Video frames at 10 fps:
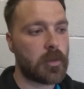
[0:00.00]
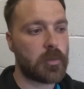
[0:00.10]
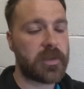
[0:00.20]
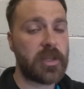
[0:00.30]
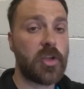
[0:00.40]

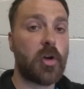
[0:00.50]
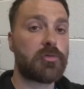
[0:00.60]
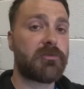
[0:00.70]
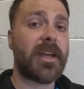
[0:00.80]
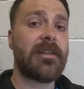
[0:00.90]
Within your
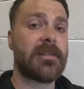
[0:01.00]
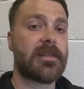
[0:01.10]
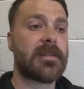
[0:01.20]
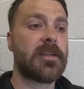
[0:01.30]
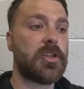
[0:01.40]

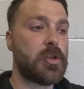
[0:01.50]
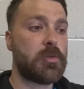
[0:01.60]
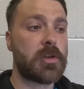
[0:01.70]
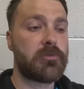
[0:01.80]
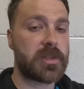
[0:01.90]
rights, you
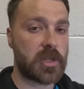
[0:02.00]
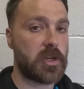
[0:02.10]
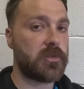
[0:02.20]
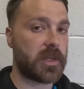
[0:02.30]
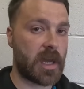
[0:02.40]
can
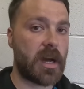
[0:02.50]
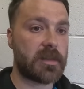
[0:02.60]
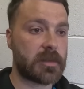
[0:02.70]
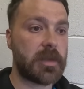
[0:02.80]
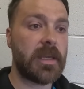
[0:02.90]
return the
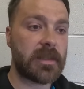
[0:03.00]
car to me.